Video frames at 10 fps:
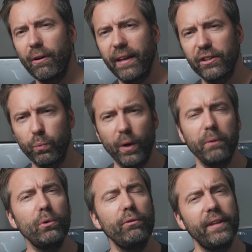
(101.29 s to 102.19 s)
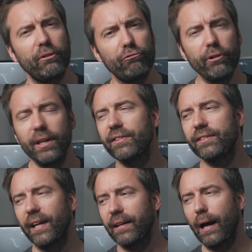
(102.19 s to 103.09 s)
there's one movie that really
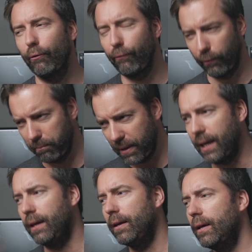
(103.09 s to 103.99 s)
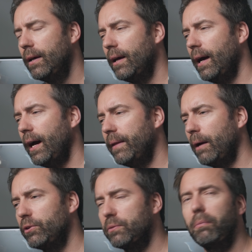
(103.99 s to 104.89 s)
sticked out for me, and
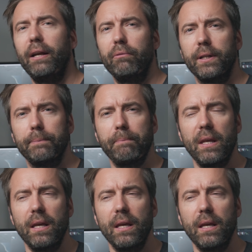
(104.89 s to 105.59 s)
that was Blade Runner.